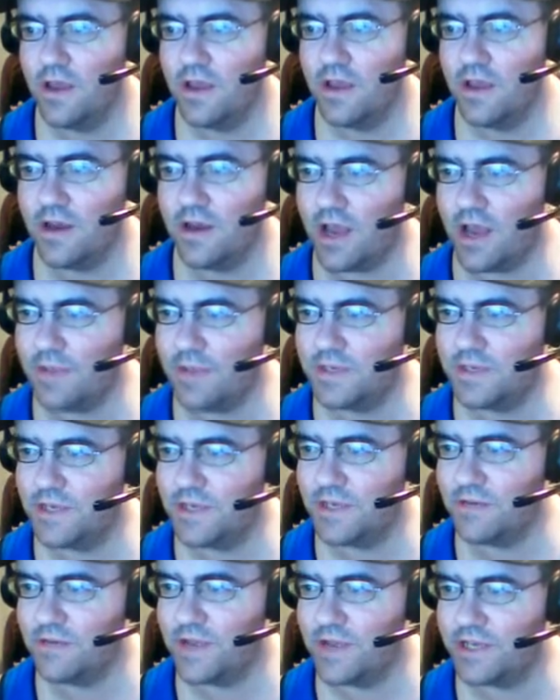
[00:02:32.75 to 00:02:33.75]
in
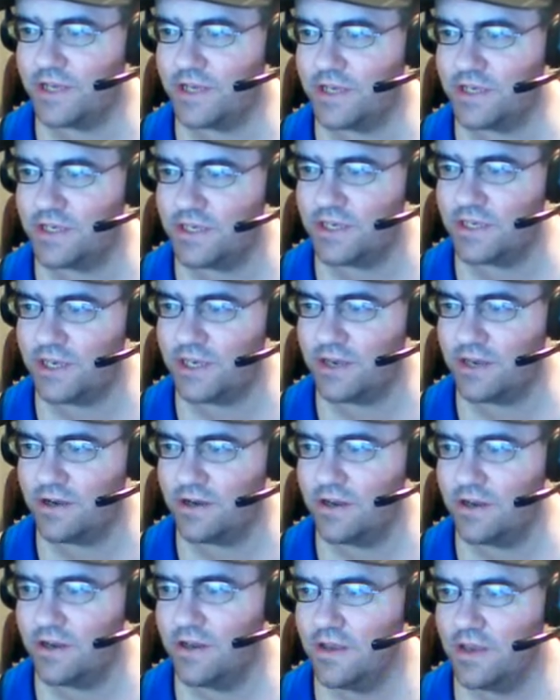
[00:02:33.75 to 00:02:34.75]
opposite directions
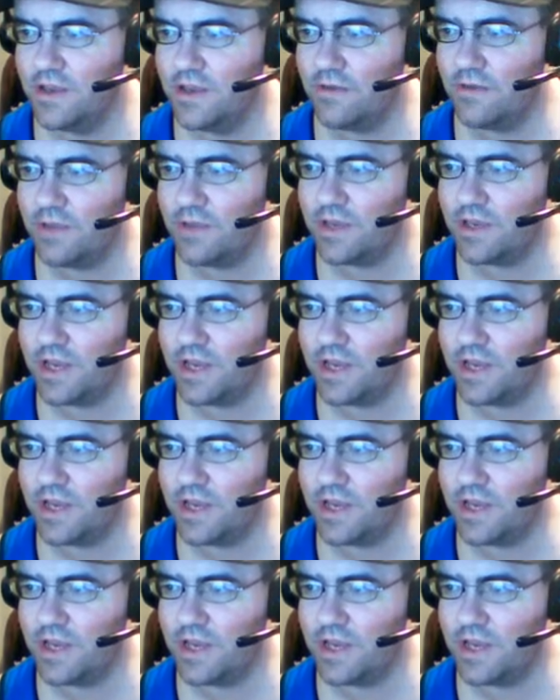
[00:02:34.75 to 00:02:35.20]
here with